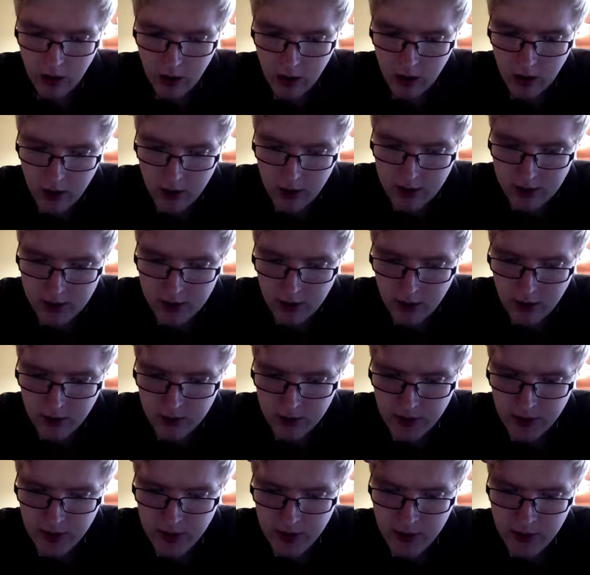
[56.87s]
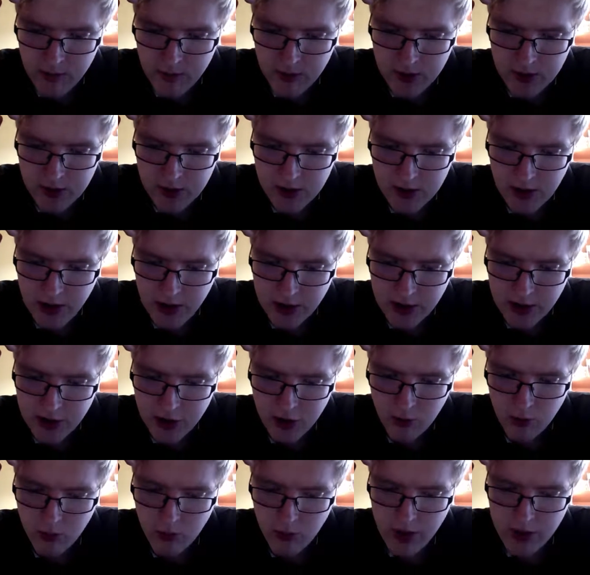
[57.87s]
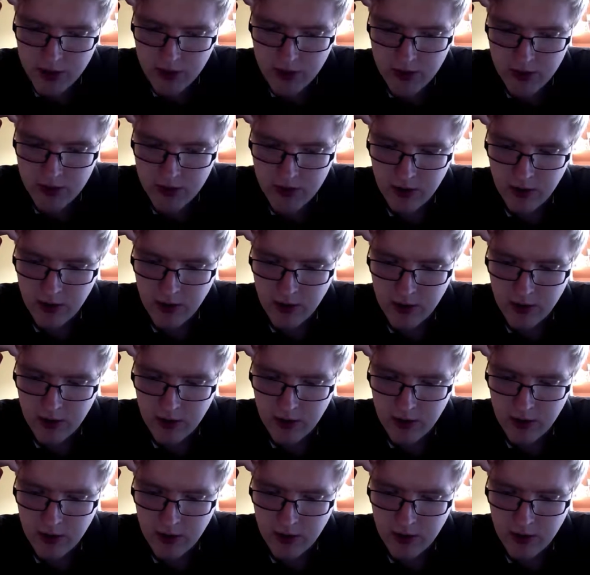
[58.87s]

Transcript: Circle time / register.